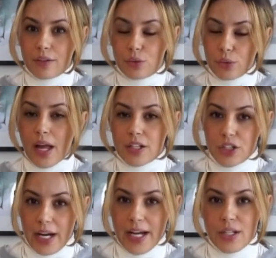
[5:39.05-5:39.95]
do that
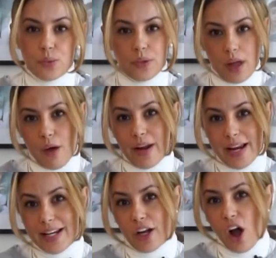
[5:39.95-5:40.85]
change without
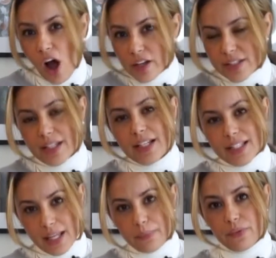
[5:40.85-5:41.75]
any cost,
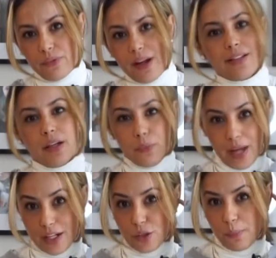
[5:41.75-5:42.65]
except the fact that we
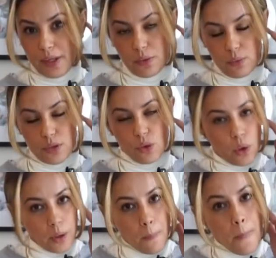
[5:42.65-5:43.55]
had to pay the
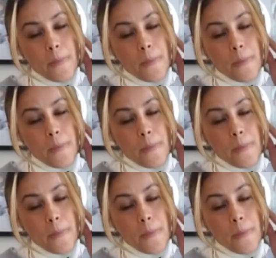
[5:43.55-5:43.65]
resort.